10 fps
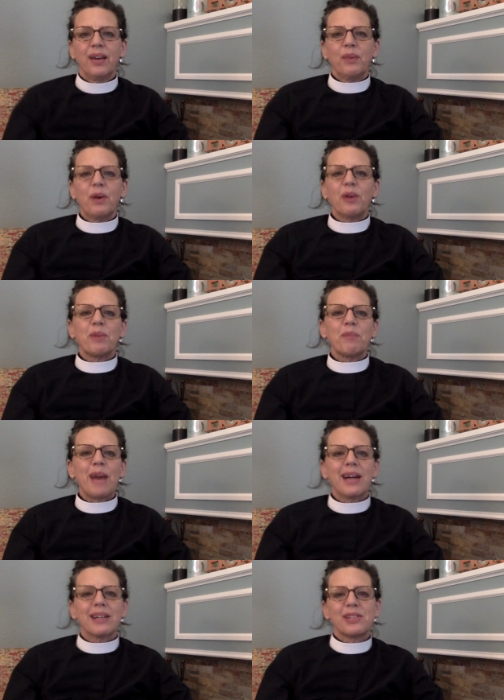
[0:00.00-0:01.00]
Welcome
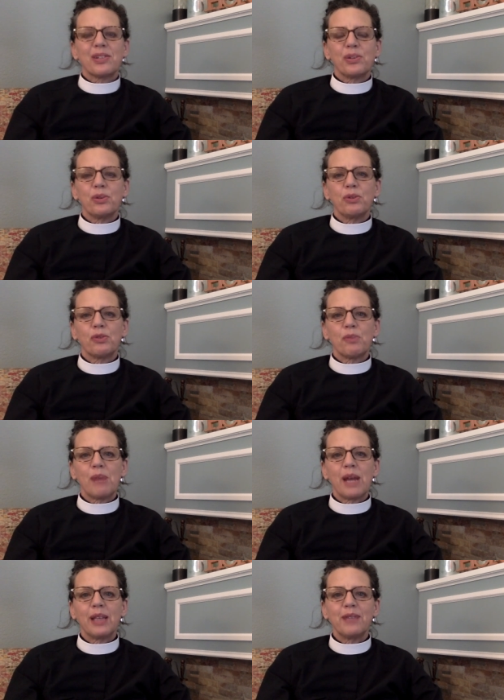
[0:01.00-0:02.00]
back to From
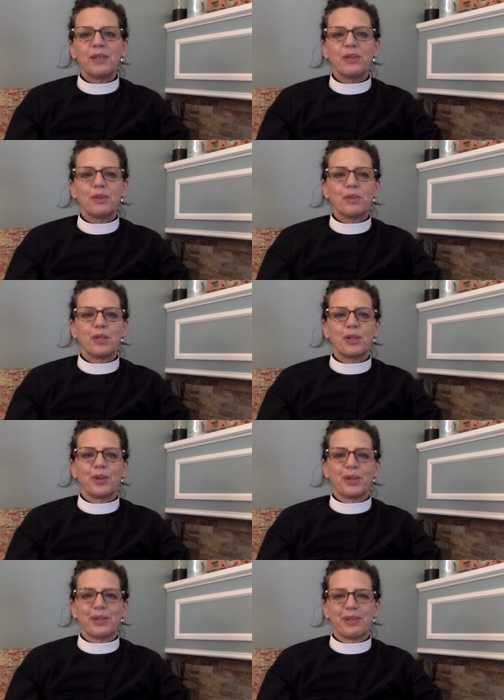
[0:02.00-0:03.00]
My Living Room to
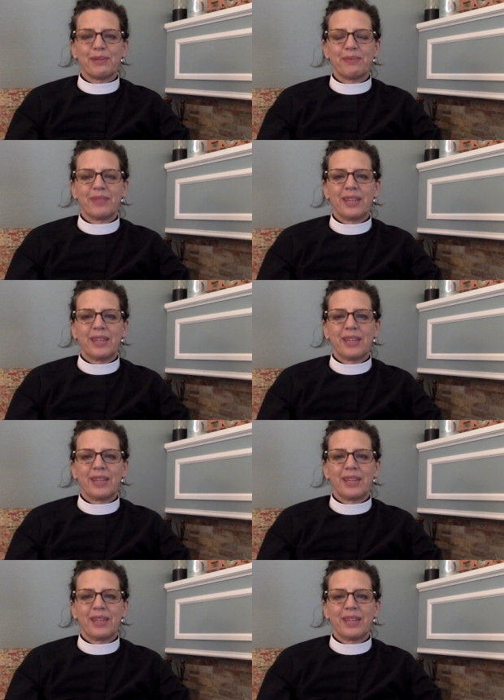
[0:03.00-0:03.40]
Yours.